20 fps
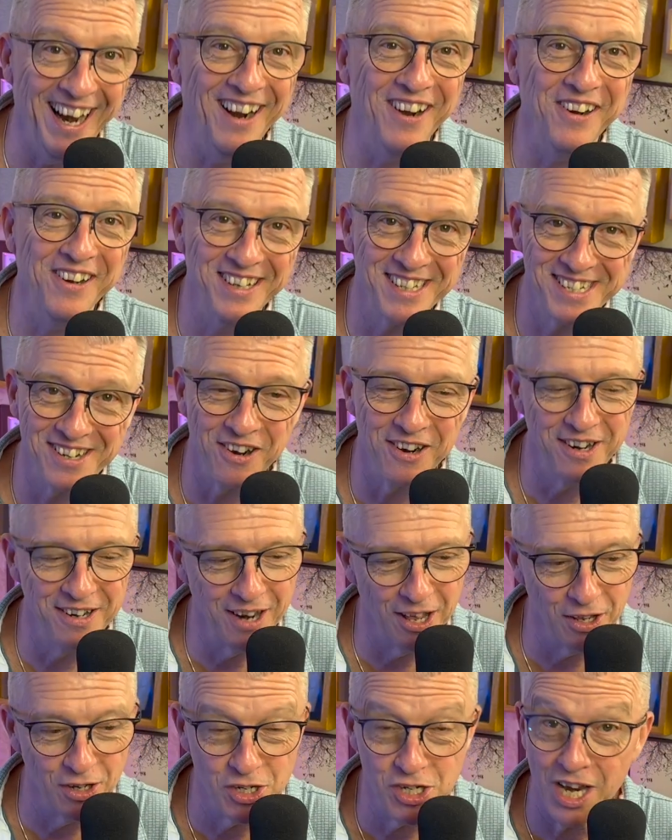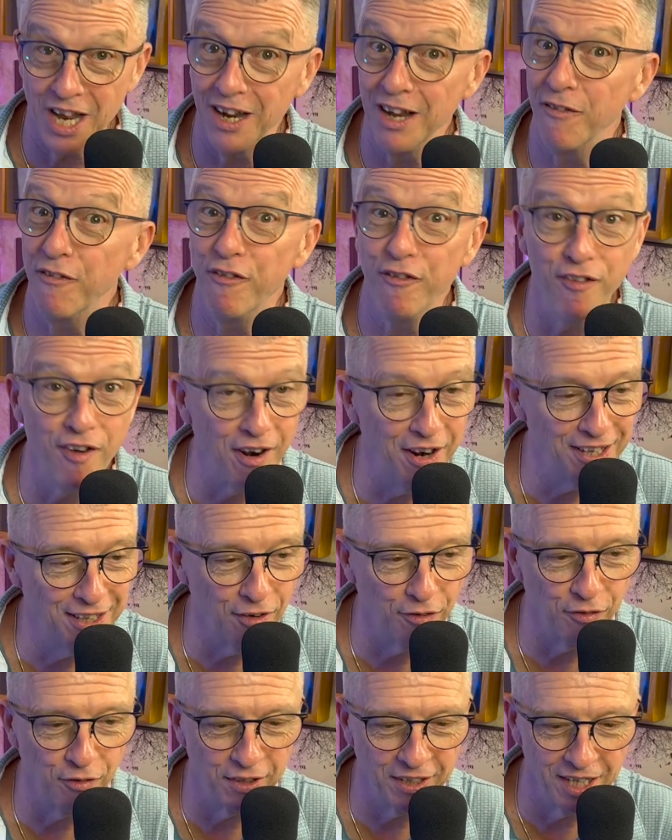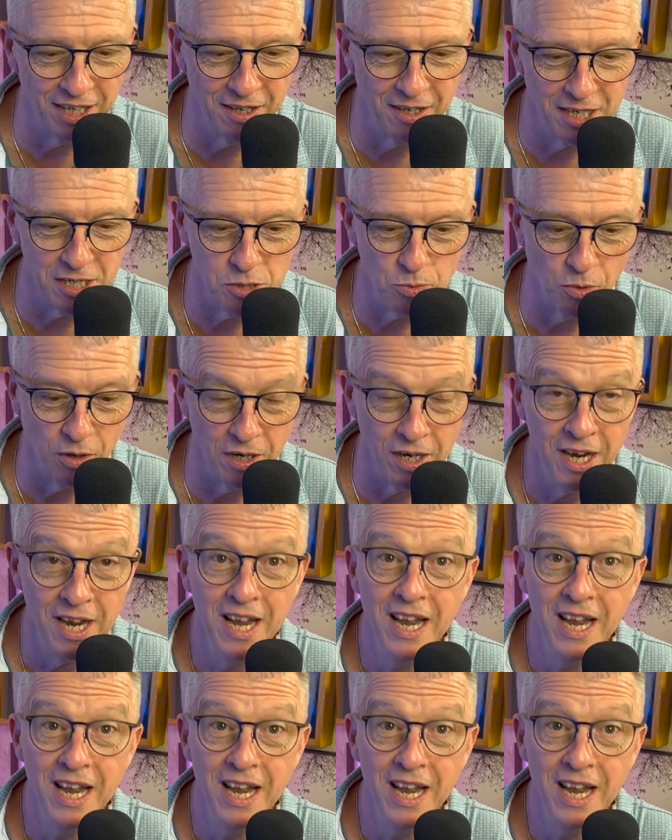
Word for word: out. It's another channel, very different than this one.